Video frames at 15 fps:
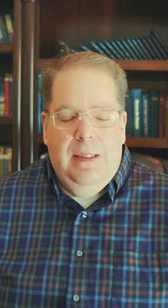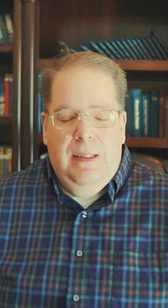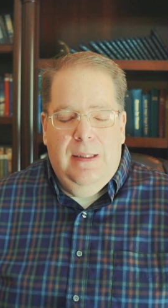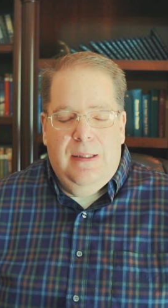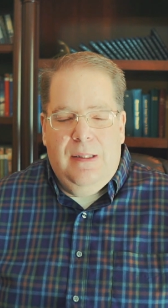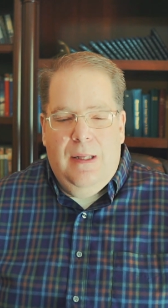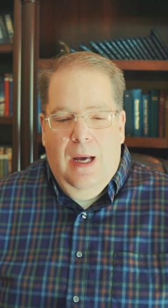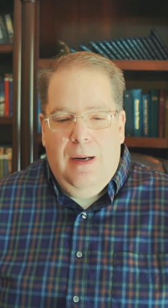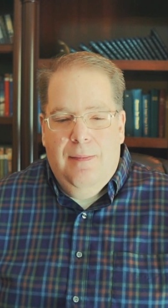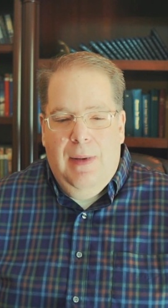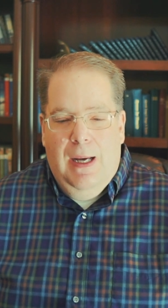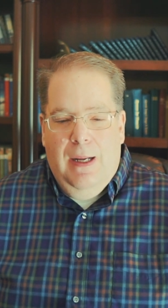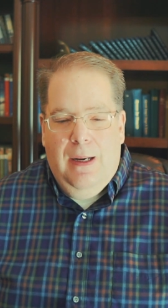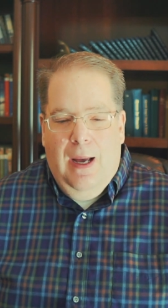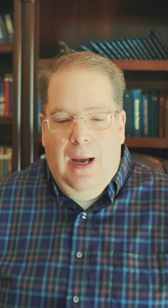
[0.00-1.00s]
It's not
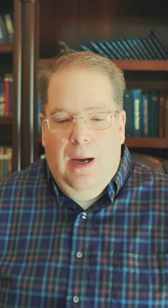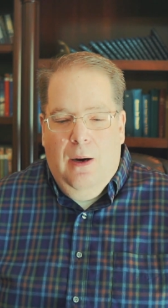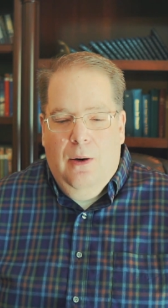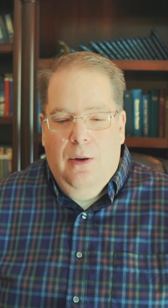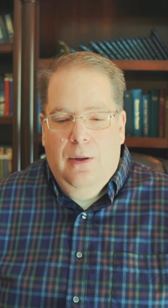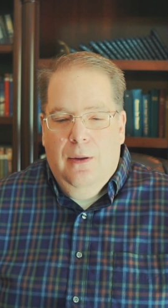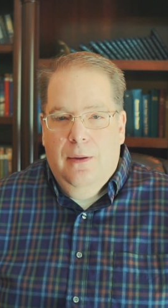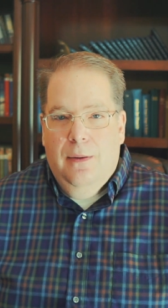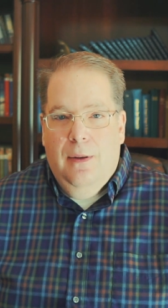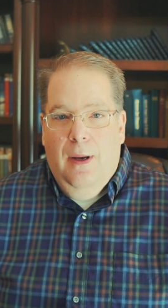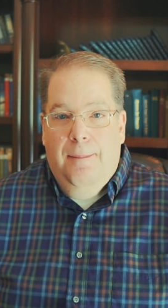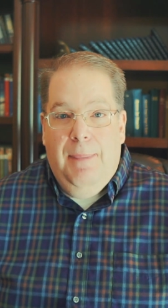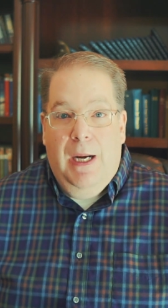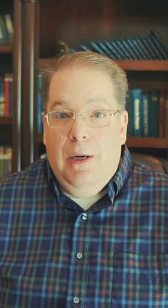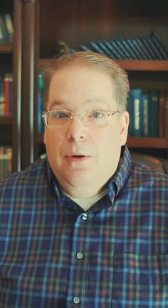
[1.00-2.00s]
about our
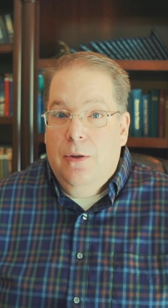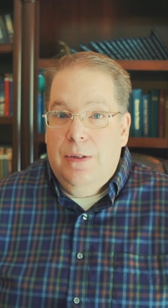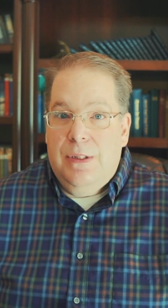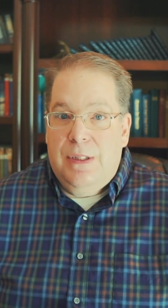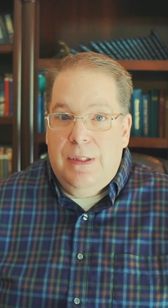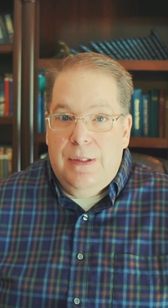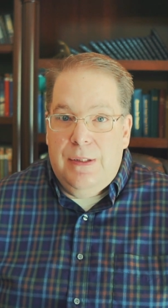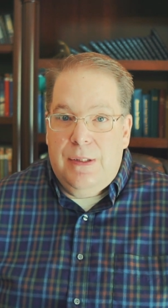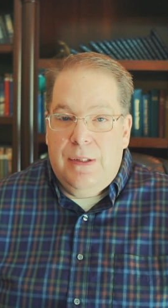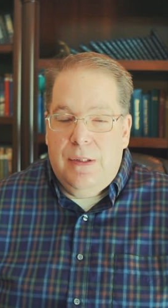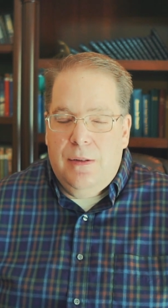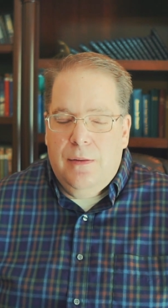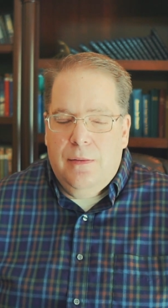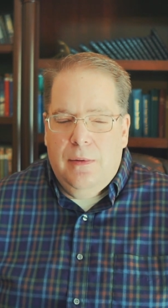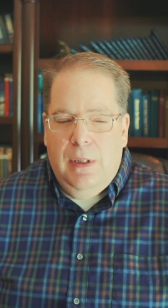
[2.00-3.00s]

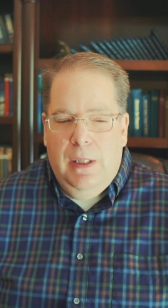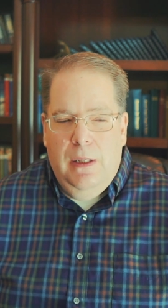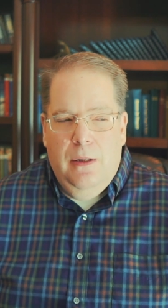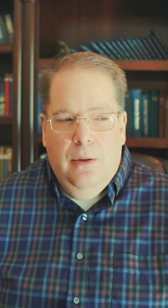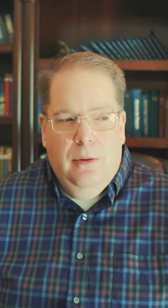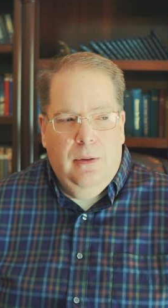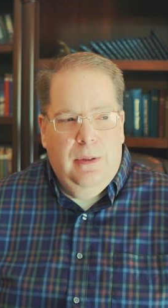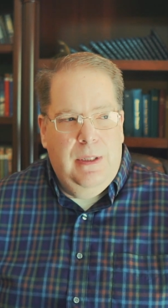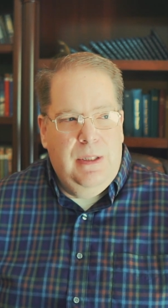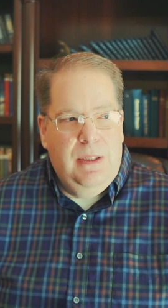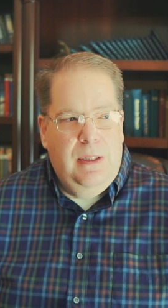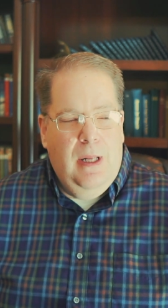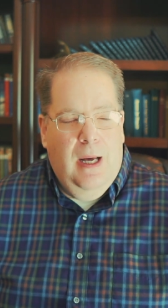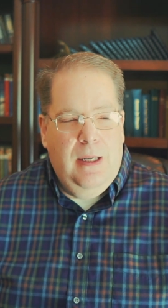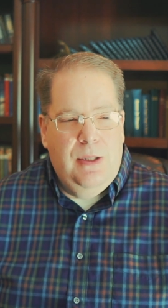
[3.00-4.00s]
appearances either, at
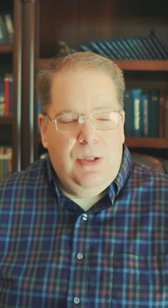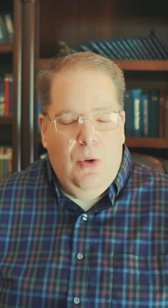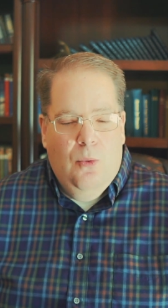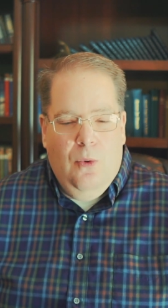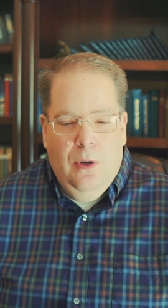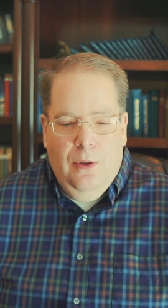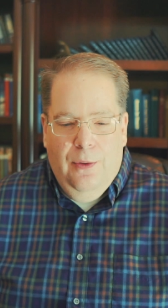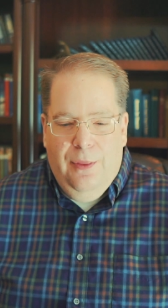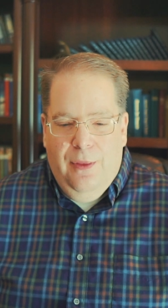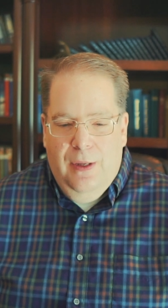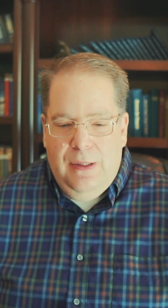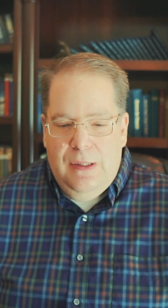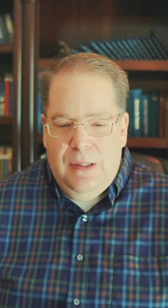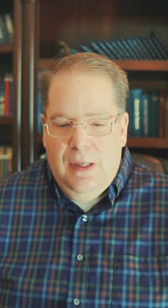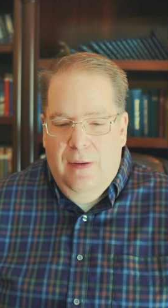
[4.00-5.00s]
least not as the world
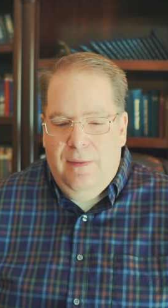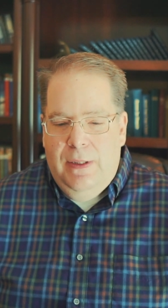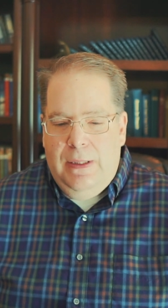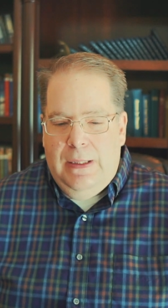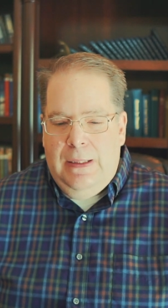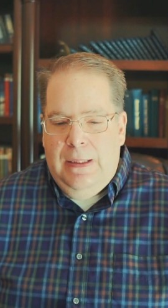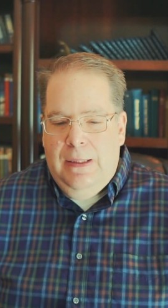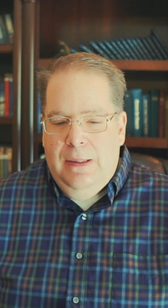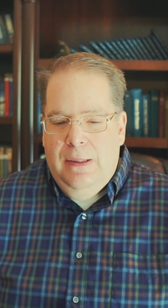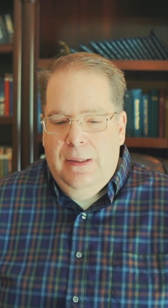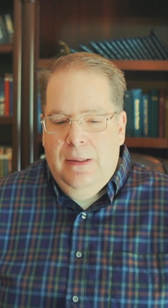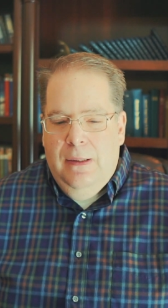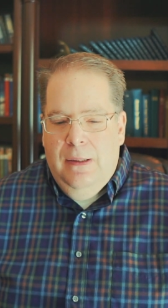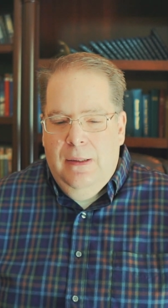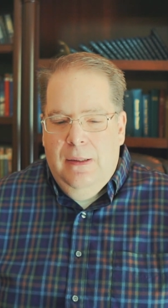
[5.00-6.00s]
thinks of it.
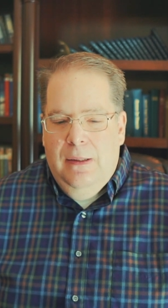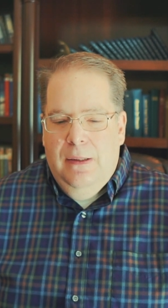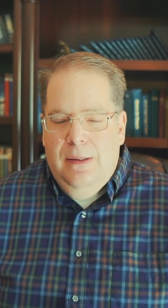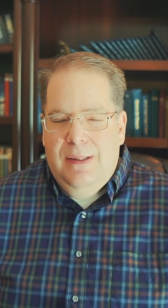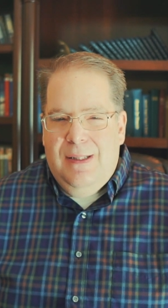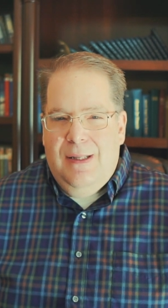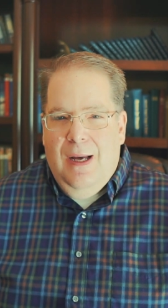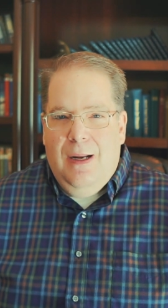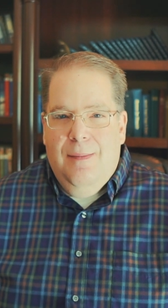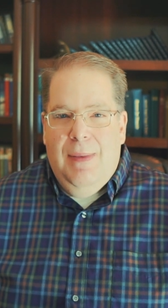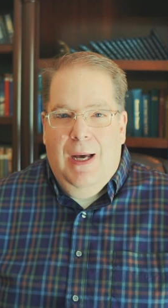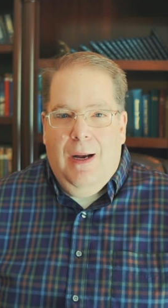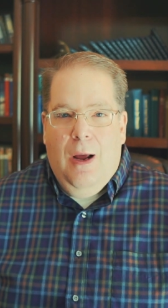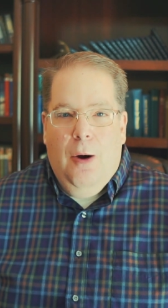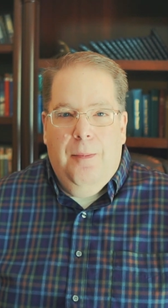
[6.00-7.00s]
It's not
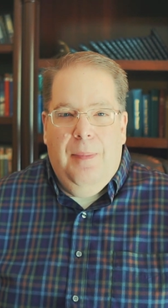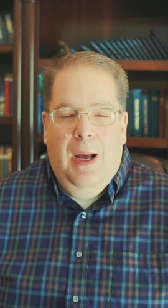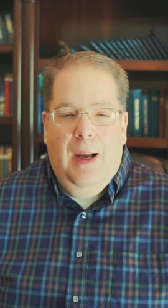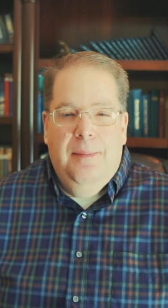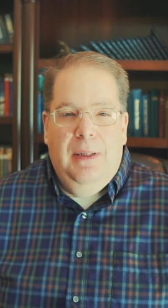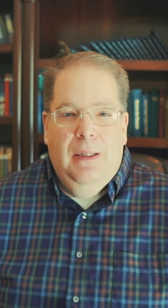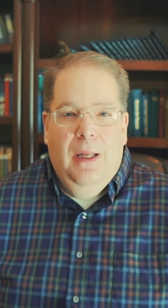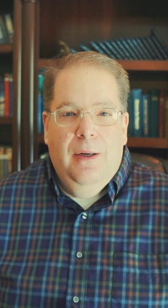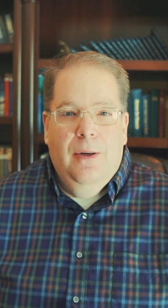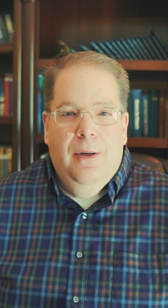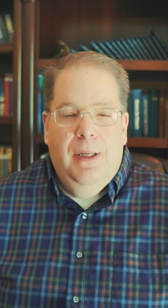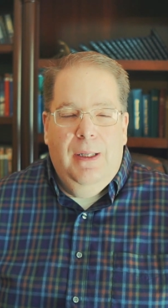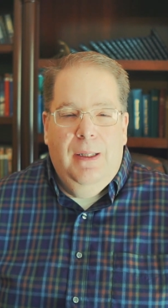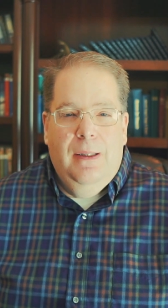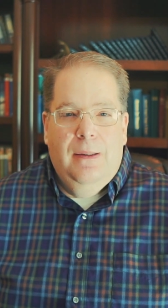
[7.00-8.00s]
about our
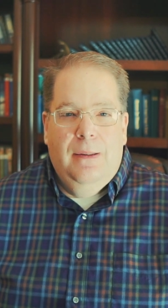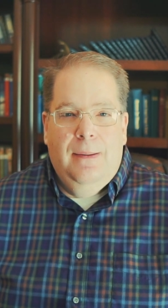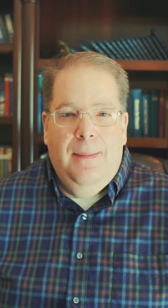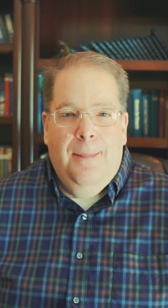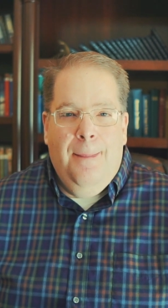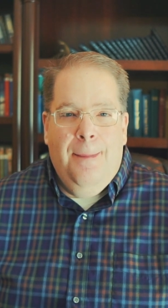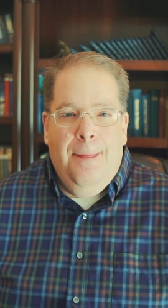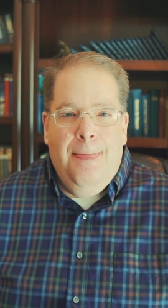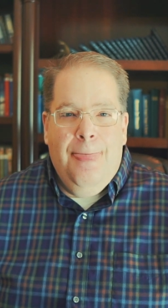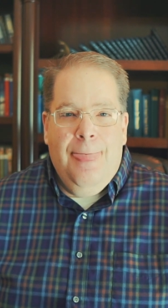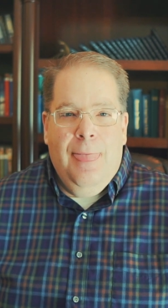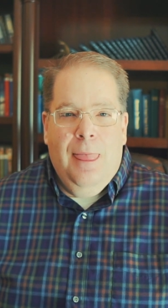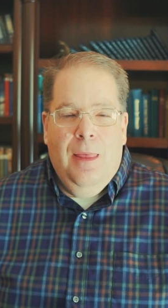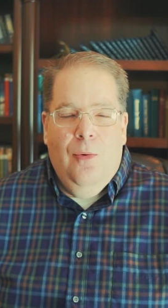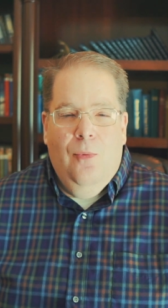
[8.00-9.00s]
popularity.
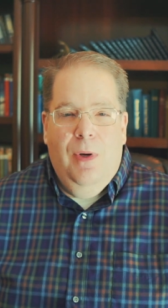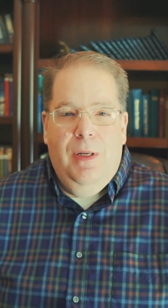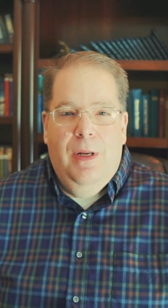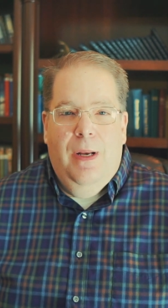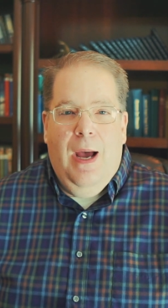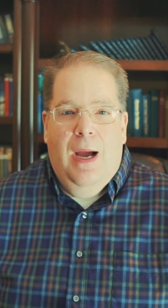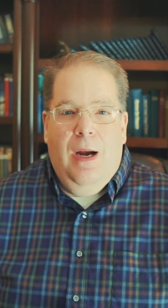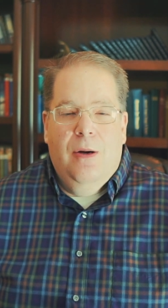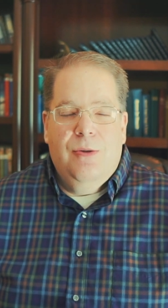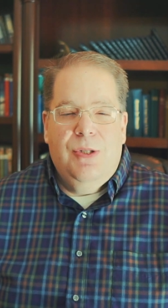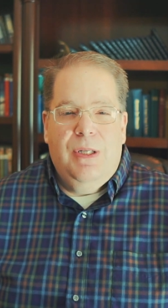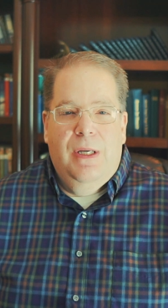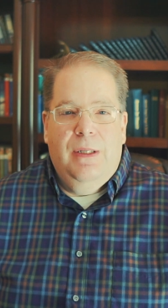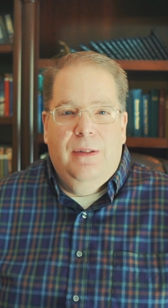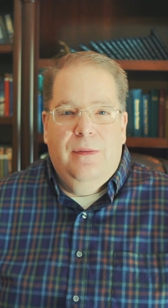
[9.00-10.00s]
We deny
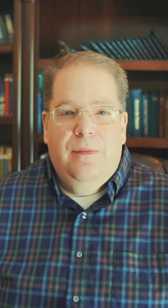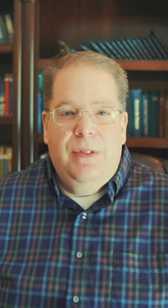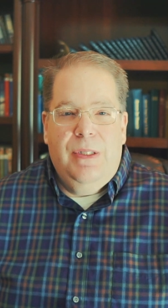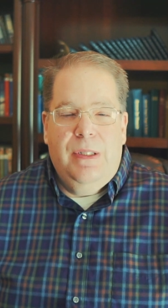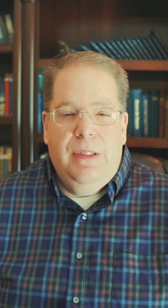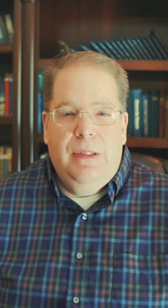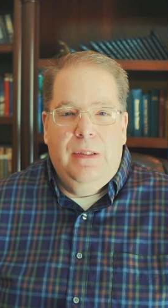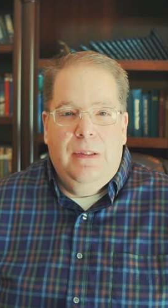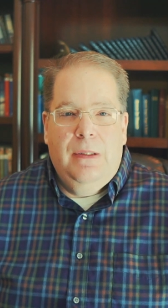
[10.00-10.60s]
ourselves.